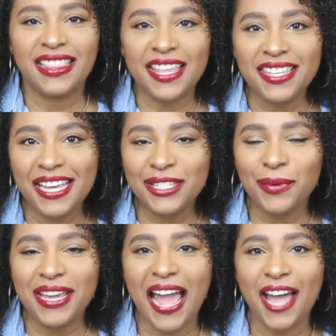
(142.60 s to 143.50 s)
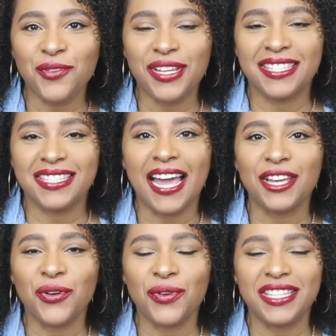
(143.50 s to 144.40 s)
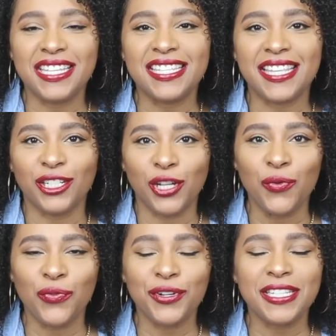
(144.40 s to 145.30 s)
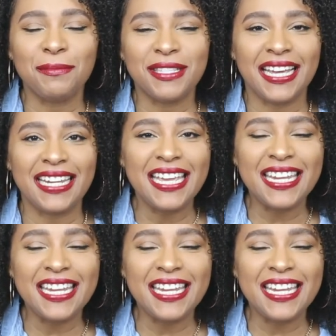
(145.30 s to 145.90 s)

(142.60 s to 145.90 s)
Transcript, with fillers: Now the next way on how you can style these loafers, I'm styling